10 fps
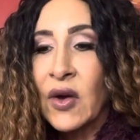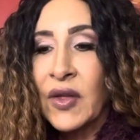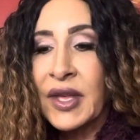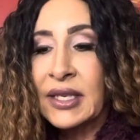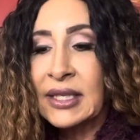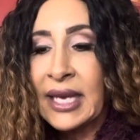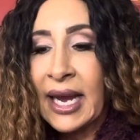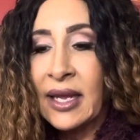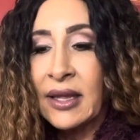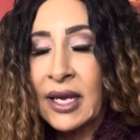The
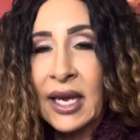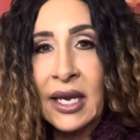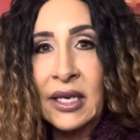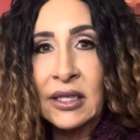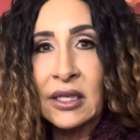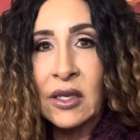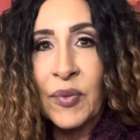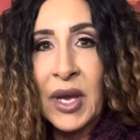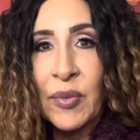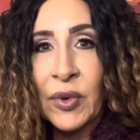second thing is the
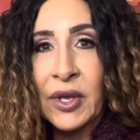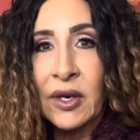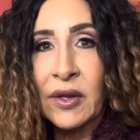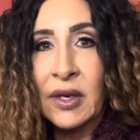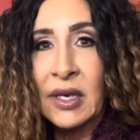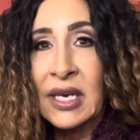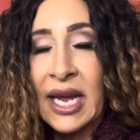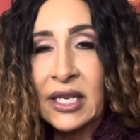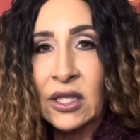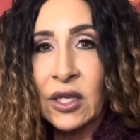people that are the
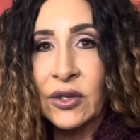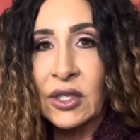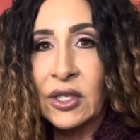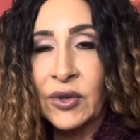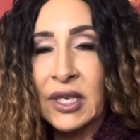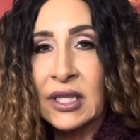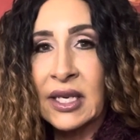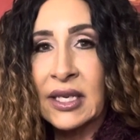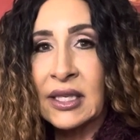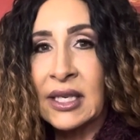next closest to us
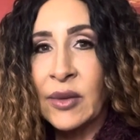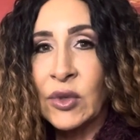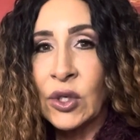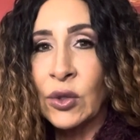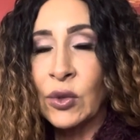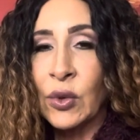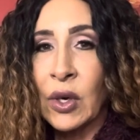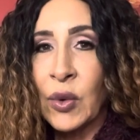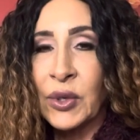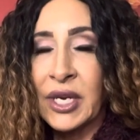that seem to,
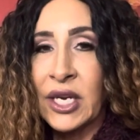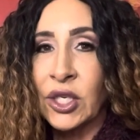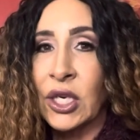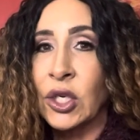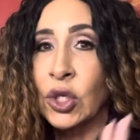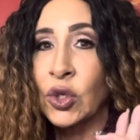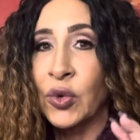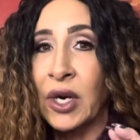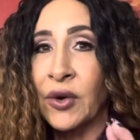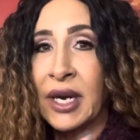quotation,
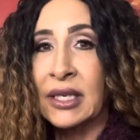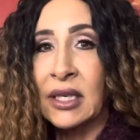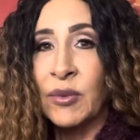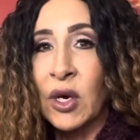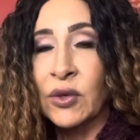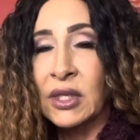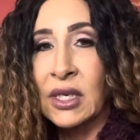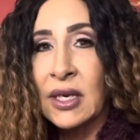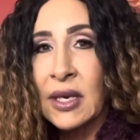trigger us the most.